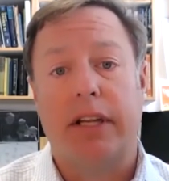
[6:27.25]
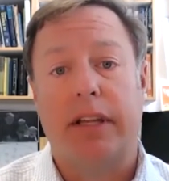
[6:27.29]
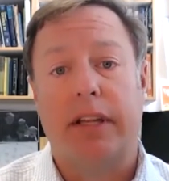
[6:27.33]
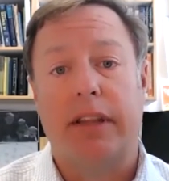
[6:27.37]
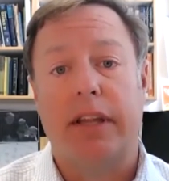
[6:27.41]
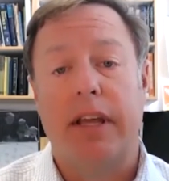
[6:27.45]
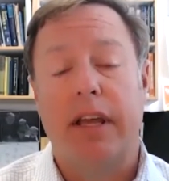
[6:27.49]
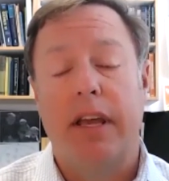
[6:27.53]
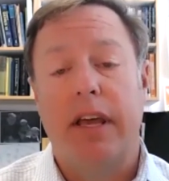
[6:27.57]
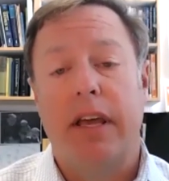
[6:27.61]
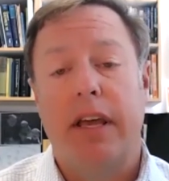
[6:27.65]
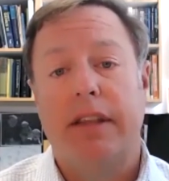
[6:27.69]

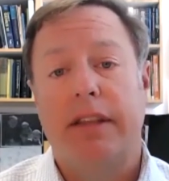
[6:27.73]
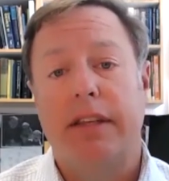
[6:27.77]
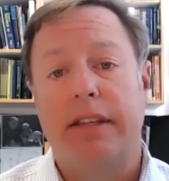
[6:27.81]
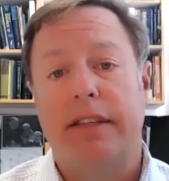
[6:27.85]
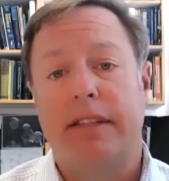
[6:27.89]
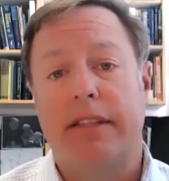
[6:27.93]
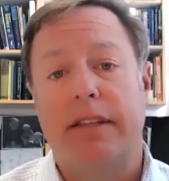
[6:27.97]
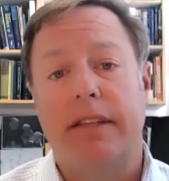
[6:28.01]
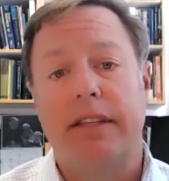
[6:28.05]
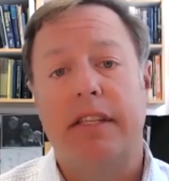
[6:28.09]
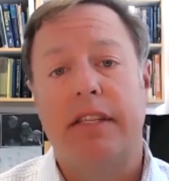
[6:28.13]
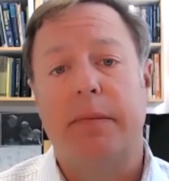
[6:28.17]
And
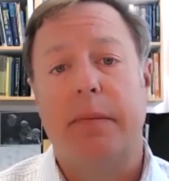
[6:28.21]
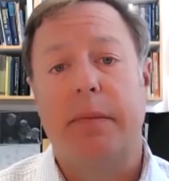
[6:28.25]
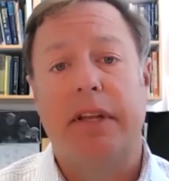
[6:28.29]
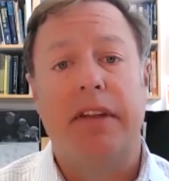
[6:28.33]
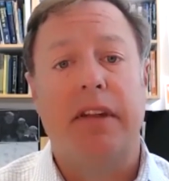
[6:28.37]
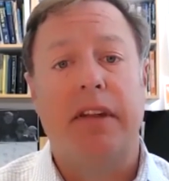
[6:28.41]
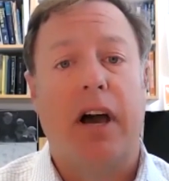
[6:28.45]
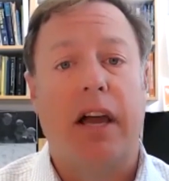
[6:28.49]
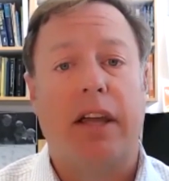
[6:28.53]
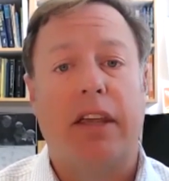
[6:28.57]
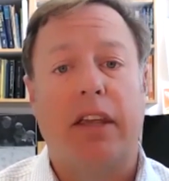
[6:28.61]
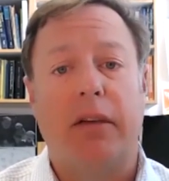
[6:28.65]
this has been
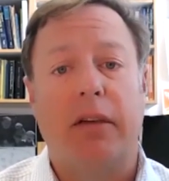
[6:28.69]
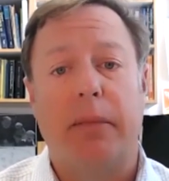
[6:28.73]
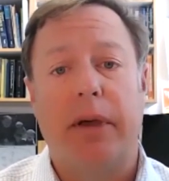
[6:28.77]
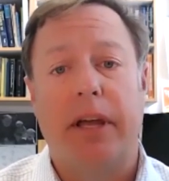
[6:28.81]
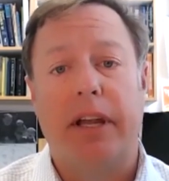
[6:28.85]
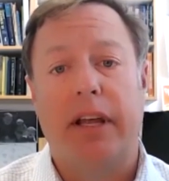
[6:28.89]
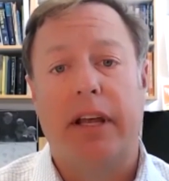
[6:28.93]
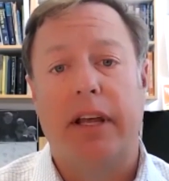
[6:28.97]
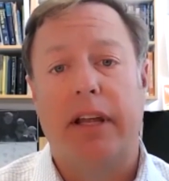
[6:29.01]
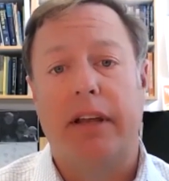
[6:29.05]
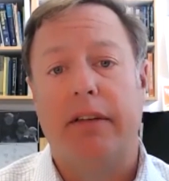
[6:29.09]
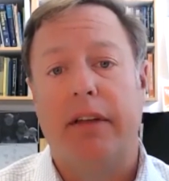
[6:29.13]

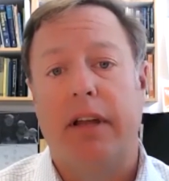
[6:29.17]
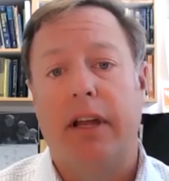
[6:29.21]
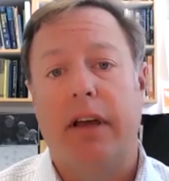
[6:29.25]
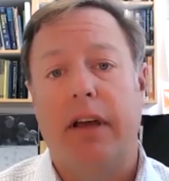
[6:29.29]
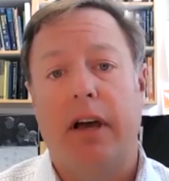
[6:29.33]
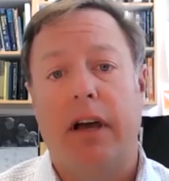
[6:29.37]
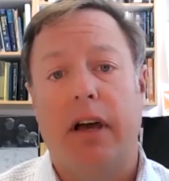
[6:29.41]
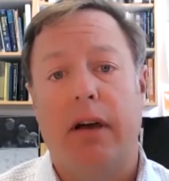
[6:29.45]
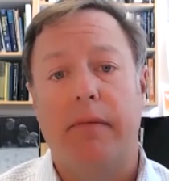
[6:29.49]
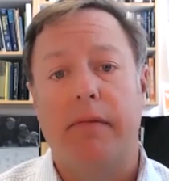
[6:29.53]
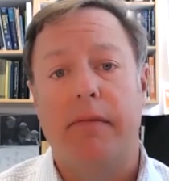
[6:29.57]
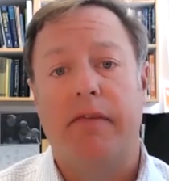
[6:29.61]
documented
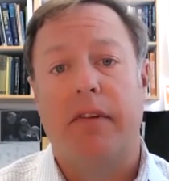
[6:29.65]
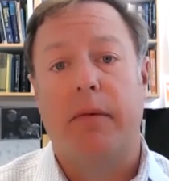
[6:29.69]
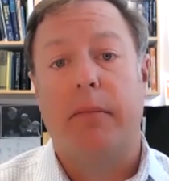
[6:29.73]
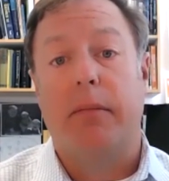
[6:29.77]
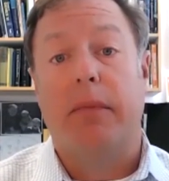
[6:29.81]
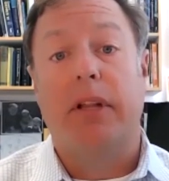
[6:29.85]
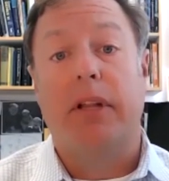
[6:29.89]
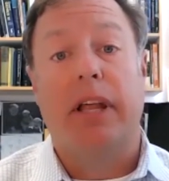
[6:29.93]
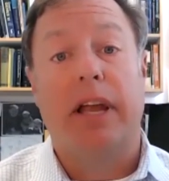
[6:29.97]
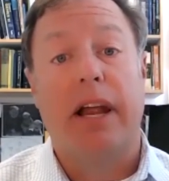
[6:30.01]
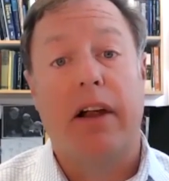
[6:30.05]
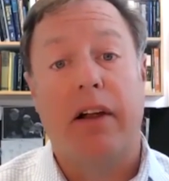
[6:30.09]
from
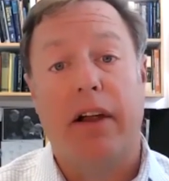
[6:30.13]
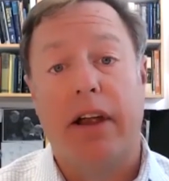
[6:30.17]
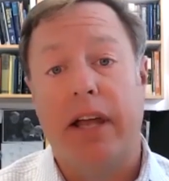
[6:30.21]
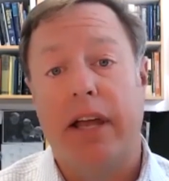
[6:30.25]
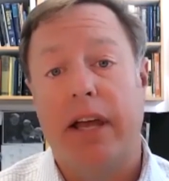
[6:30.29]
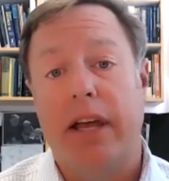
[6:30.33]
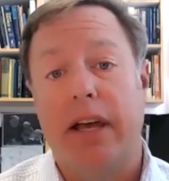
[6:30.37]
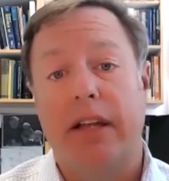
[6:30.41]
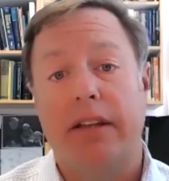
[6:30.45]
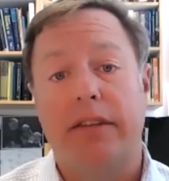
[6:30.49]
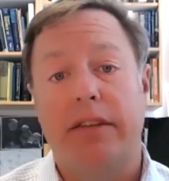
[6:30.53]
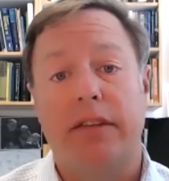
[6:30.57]

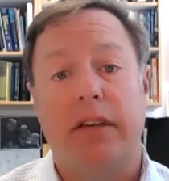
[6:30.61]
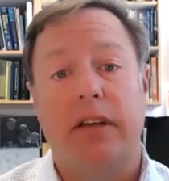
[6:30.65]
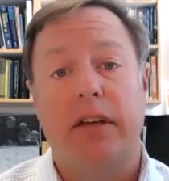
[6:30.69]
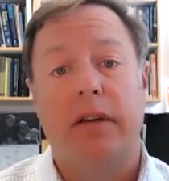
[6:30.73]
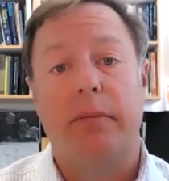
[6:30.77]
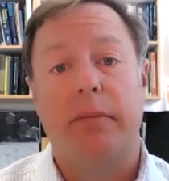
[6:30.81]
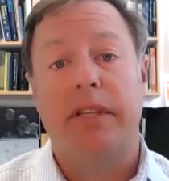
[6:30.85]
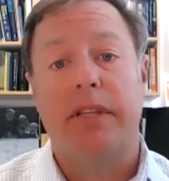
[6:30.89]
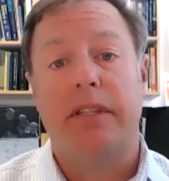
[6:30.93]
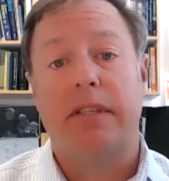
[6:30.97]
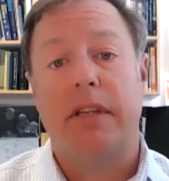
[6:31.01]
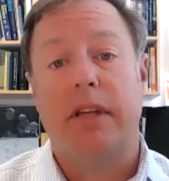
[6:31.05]
malaria to
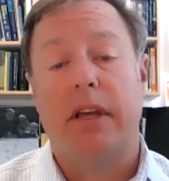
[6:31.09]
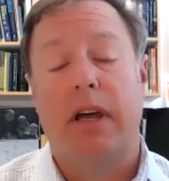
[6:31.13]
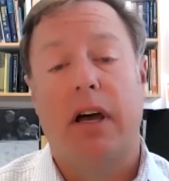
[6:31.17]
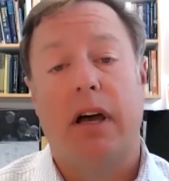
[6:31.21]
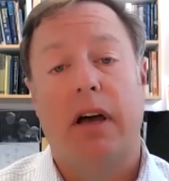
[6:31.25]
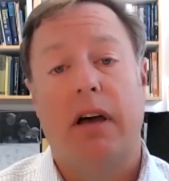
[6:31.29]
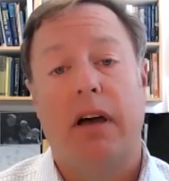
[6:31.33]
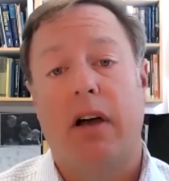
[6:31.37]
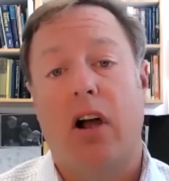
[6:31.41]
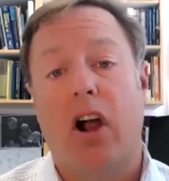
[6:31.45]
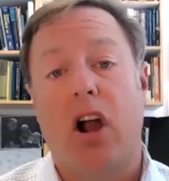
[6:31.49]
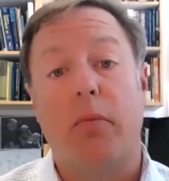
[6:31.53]

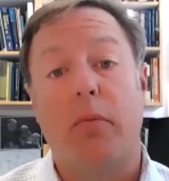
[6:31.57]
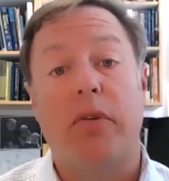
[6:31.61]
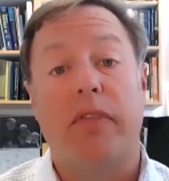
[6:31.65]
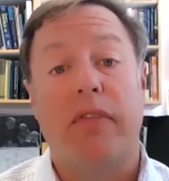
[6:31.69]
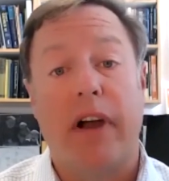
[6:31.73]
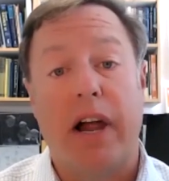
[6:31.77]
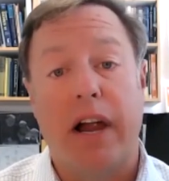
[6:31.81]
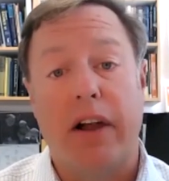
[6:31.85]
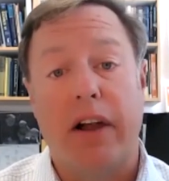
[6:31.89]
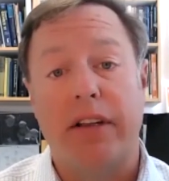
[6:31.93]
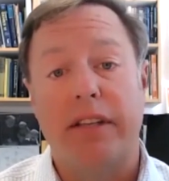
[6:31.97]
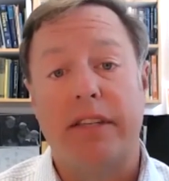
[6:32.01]

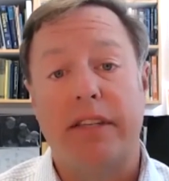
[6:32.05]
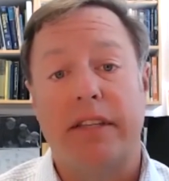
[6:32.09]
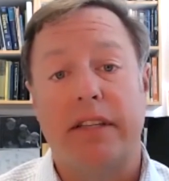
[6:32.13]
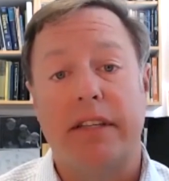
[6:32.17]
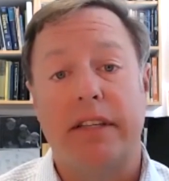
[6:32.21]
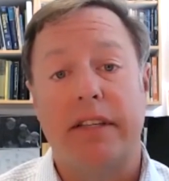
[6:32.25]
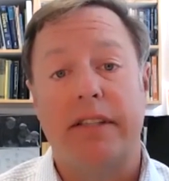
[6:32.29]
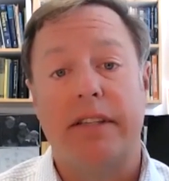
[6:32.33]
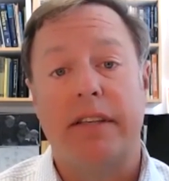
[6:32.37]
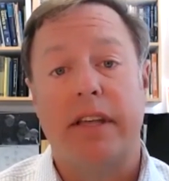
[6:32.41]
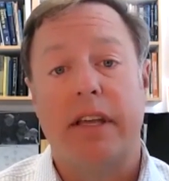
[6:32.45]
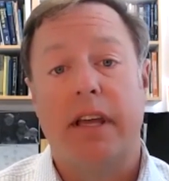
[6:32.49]

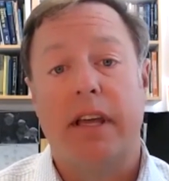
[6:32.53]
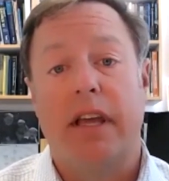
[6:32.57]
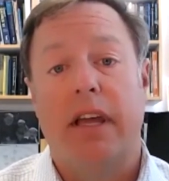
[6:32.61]
arboviruses.